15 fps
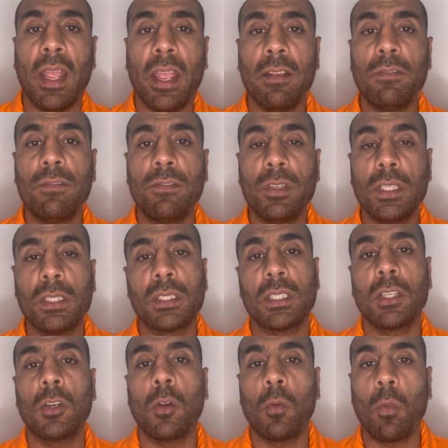Every
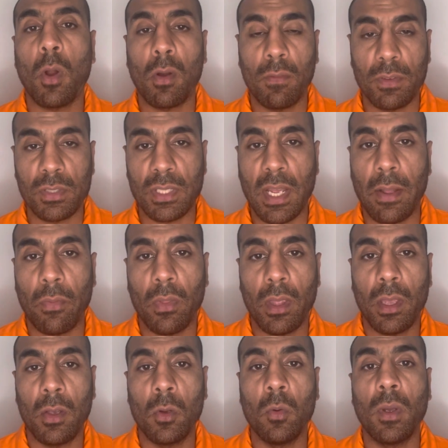single one of us out
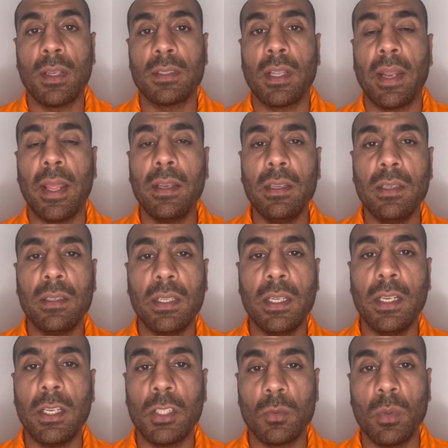there who has had any
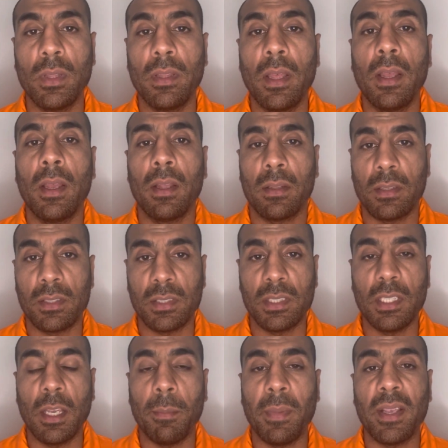dealings with the
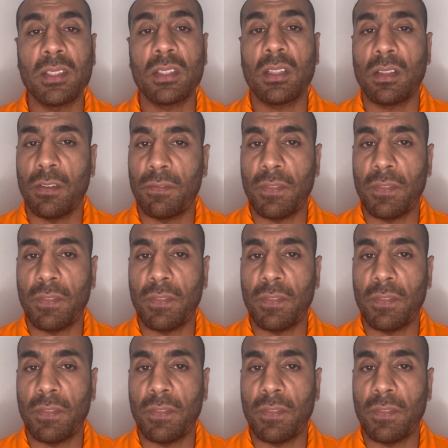CMS, the